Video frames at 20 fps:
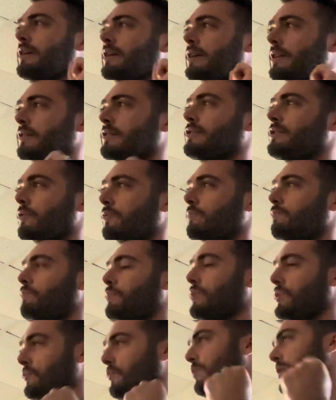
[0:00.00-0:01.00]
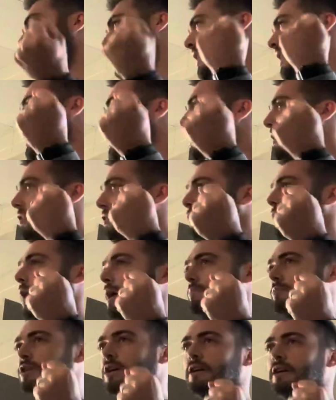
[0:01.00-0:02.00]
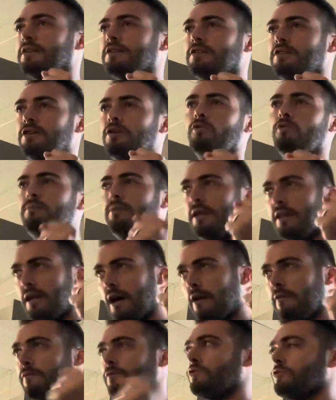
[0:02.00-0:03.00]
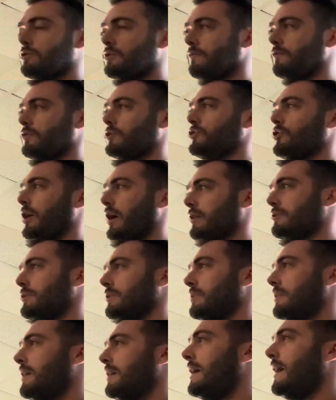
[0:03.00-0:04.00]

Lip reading: And so between any two objects, there will be that force of attraction.